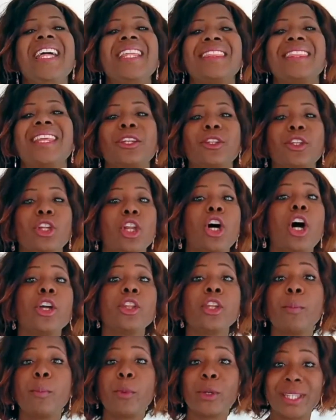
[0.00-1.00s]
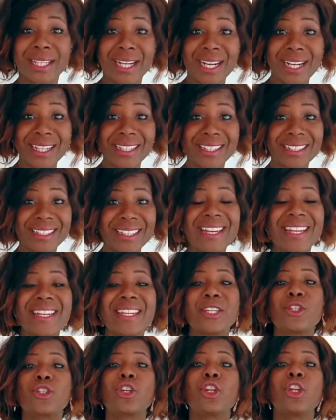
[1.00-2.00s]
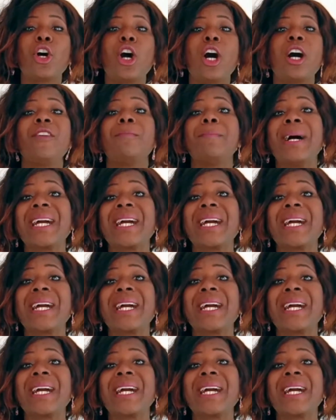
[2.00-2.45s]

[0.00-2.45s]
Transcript: Now the law number nine is the law of